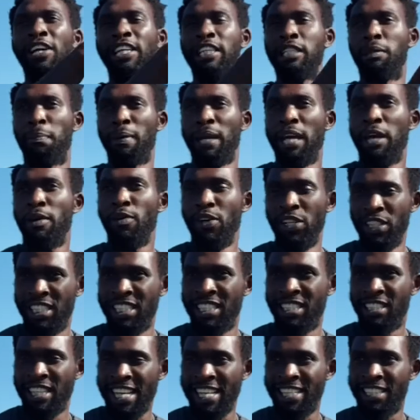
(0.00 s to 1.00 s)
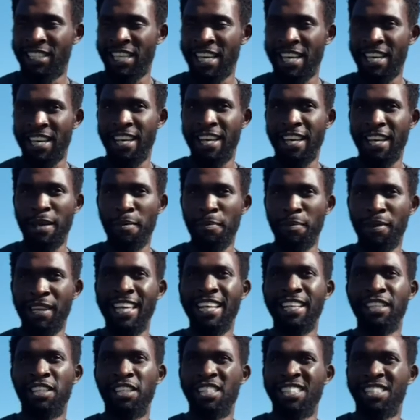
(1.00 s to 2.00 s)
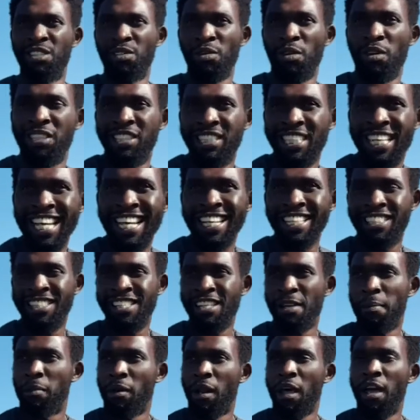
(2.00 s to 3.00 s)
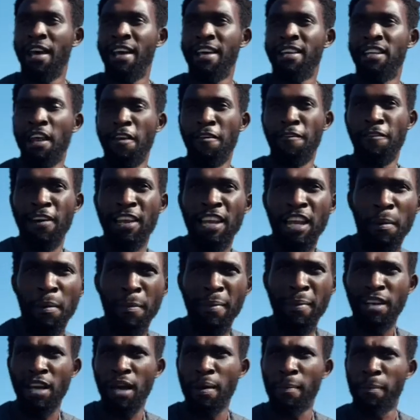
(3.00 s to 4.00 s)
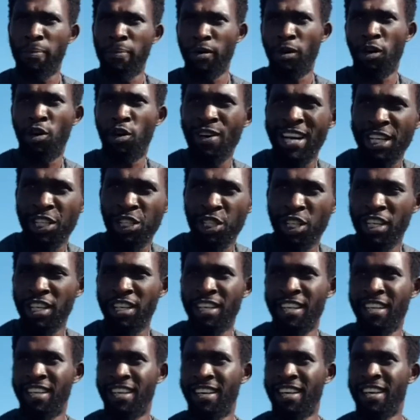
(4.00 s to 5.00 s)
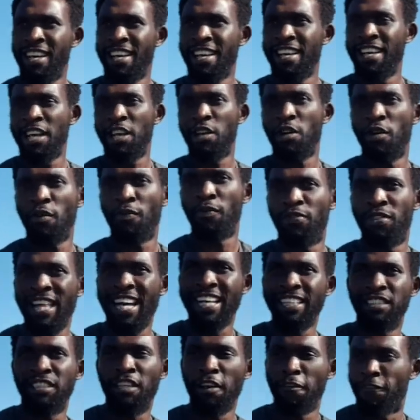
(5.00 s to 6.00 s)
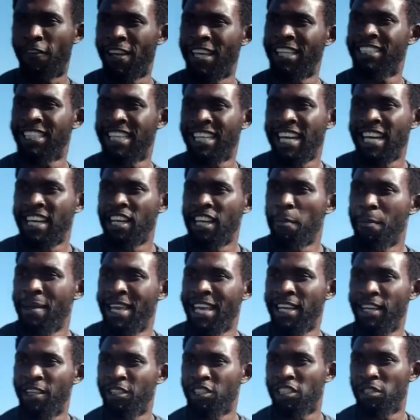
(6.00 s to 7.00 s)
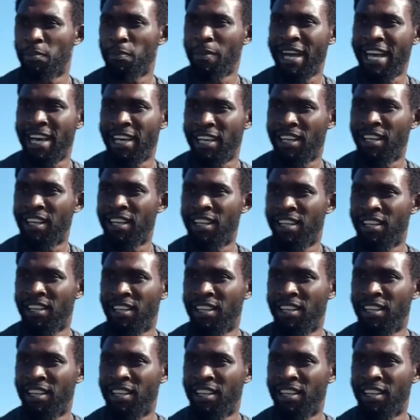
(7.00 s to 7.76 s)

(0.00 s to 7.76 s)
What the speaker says: that whole experience is linked to success and development and progression, and that's the things that kind of make us smile.